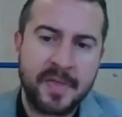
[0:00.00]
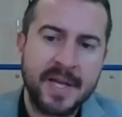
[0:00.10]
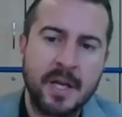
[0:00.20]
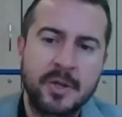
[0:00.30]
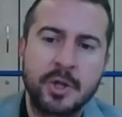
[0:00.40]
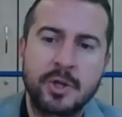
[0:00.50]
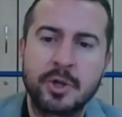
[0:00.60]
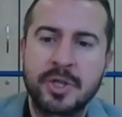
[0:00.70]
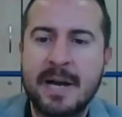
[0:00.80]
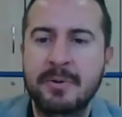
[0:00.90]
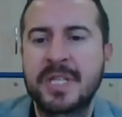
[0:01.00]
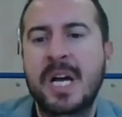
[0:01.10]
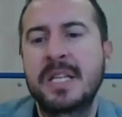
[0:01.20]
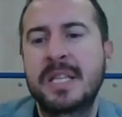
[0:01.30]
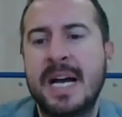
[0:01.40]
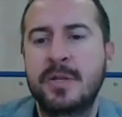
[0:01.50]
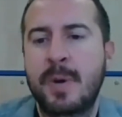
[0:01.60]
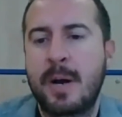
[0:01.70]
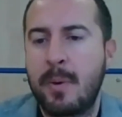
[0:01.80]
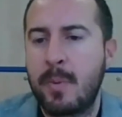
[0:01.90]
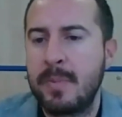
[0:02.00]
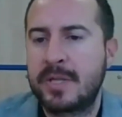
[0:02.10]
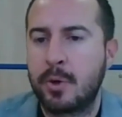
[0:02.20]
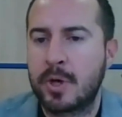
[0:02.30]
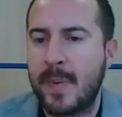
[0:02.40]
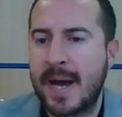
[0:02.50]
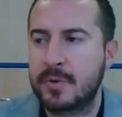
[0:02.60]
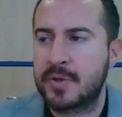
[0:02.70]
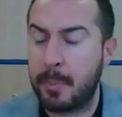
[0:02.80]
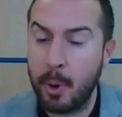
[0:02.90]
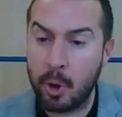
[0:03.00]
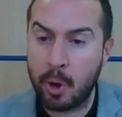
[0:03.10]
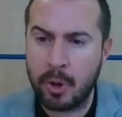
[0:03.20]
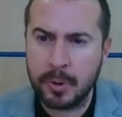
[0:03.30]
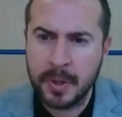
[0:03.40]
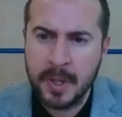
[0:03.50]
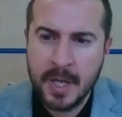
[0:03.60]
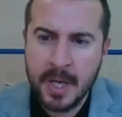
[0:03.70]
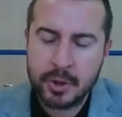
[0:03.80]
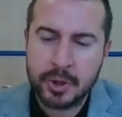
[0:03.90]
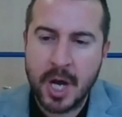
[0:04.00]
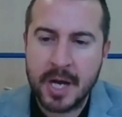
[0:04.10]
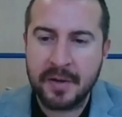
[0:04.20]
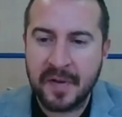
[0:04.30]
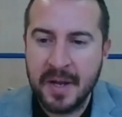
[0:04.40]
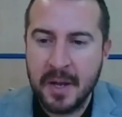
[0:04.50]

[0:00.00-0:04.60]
I think just outside that as well, but when we talk about support, just kind of